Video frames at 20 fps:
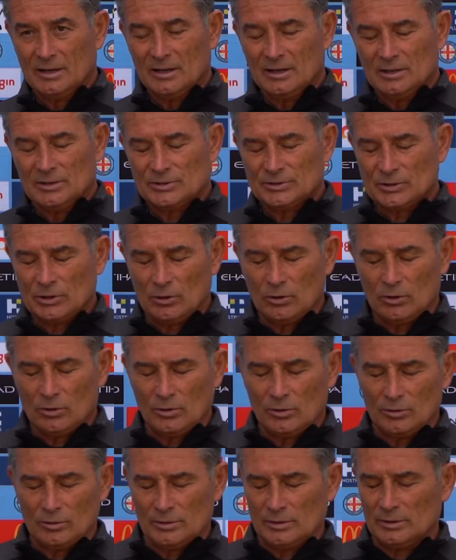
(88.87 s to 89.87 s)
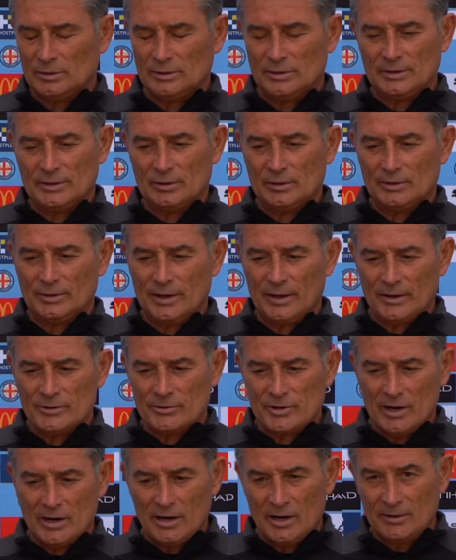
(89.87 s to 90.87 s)
So, they
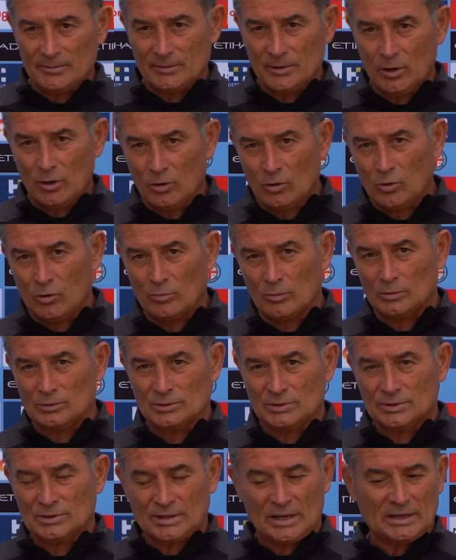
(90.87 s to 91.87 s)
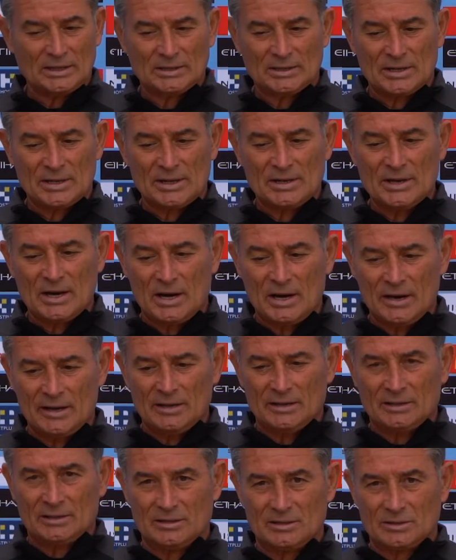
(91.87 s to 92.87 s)
arrived home on Saturday
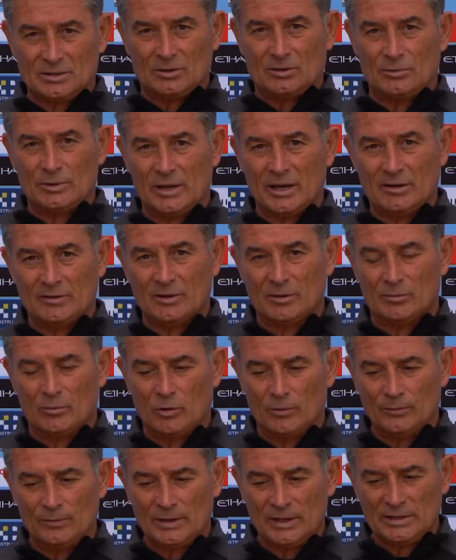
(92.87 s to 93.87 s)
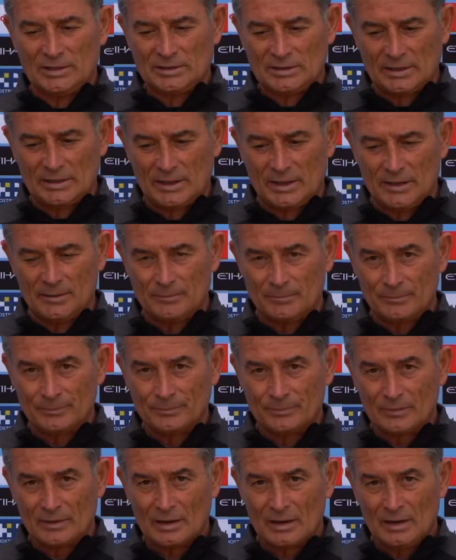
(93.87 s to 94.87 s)
night, so we gave them off yesterday.
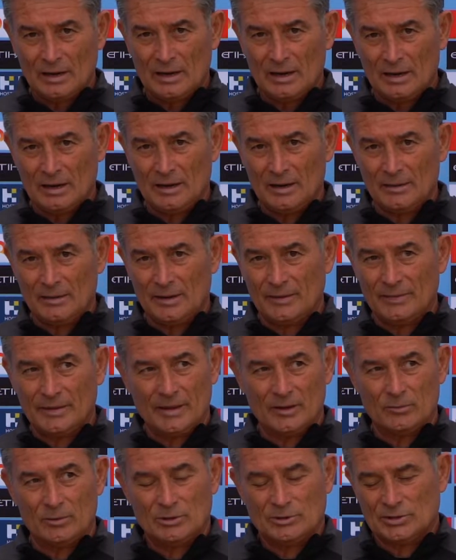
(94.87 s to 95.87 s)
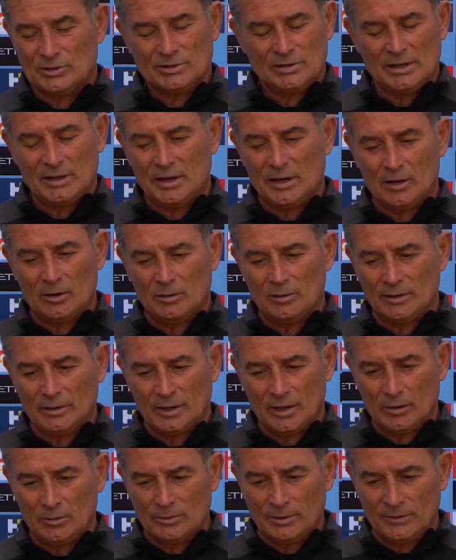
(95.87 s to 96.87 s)
And then we'll just see how
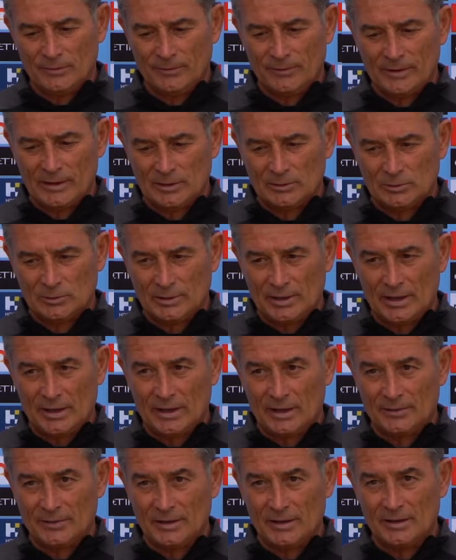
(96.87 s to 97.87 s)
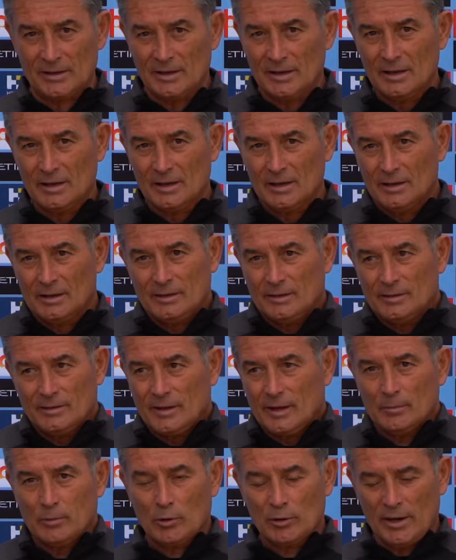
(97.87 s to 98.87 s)
they feel today. I think
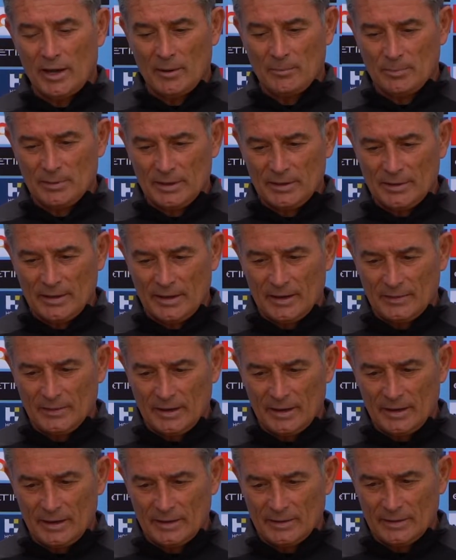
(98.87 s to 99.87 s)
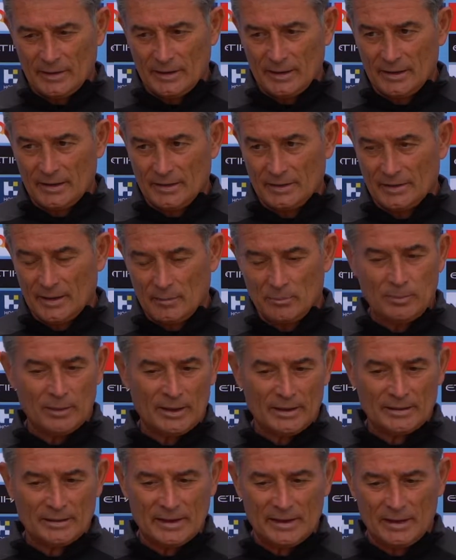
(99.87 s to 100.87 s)
they're both happy. They
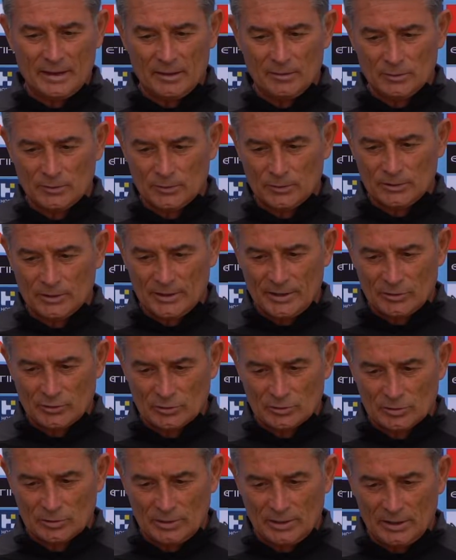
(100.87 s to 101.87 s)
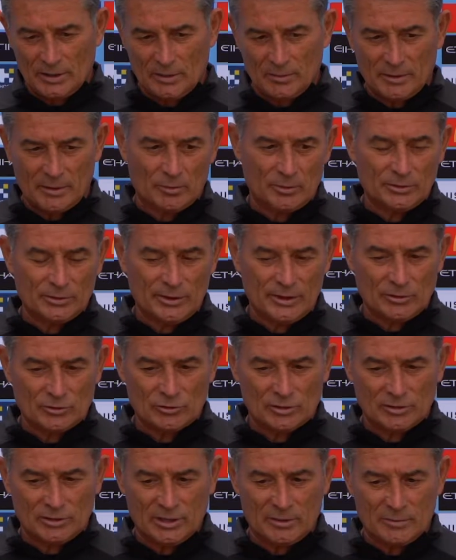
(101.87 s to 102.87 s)
played games for the national team. They were in the
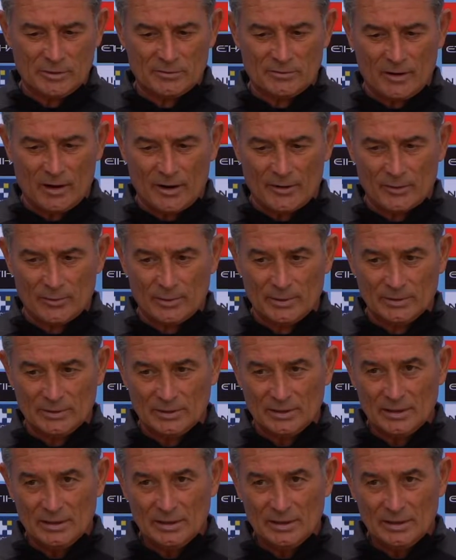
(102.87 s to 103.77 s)
national team environment.